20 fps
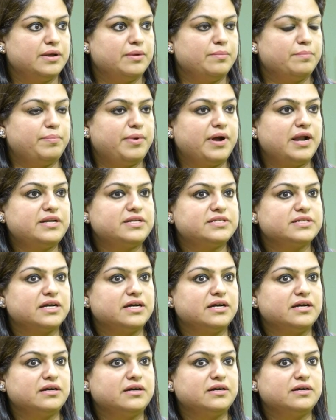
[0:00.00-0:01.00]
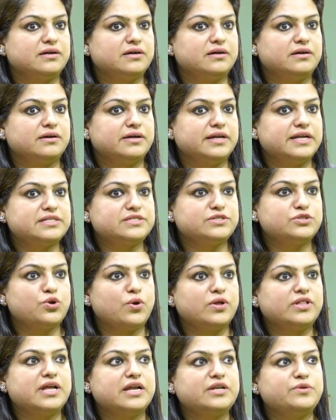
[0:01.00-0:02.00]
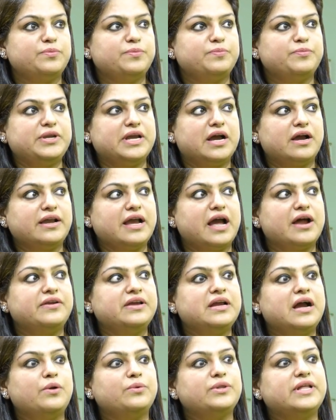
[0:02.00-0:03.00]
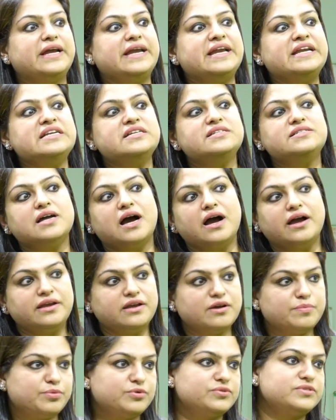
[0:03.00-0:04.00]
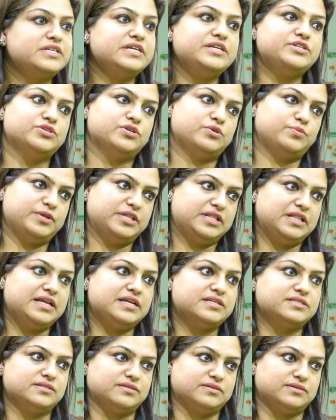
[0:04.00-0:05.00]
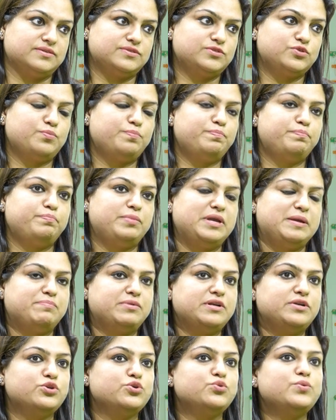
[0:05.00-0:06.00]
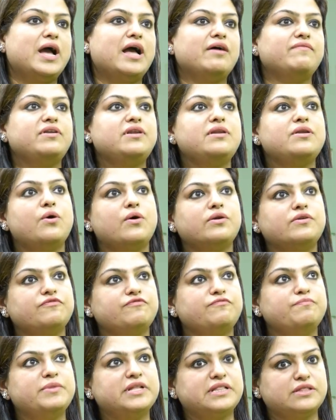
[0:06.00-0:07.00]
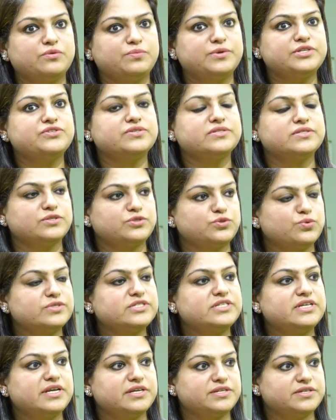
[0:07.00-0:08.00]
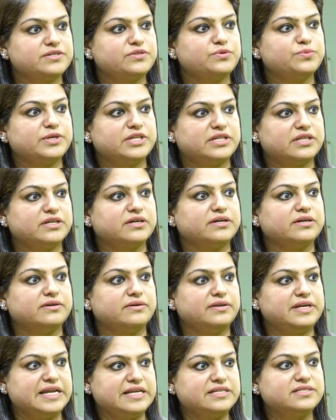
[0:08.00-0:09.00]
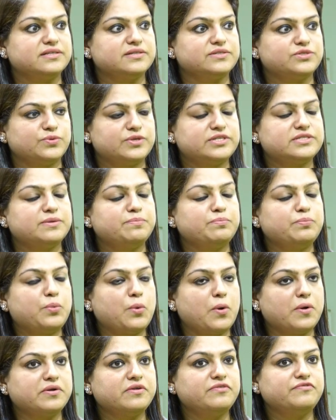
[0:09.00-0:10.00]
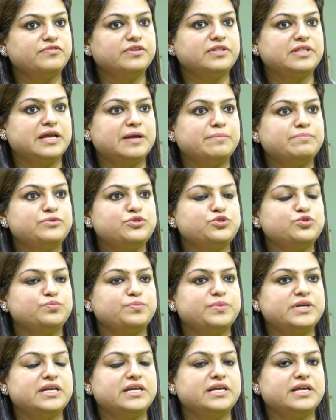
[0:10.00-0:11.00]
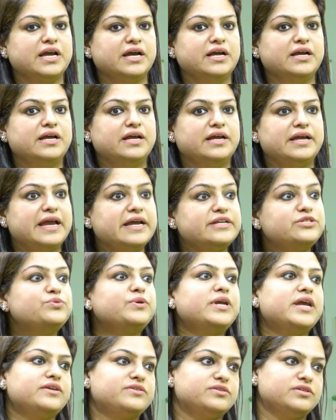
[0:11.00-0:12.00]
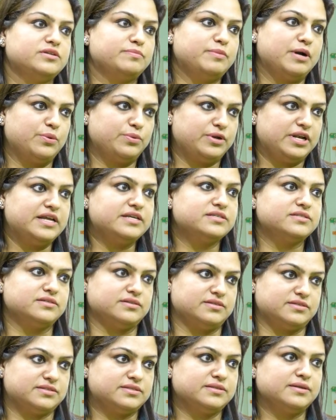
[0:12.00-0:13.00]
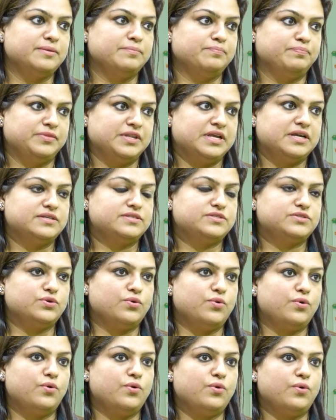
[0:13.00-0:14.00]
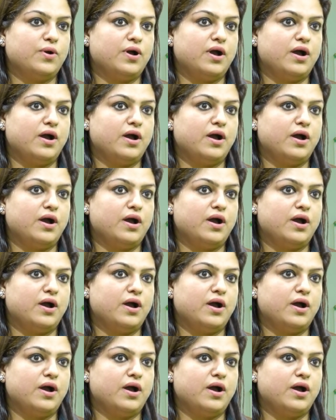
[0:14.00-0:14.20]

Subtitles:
But it's not that we are carrying out the entire procedure with laser. So people do have a lot of myth which is associated with laser. So it's important for them to be educated about lasers. So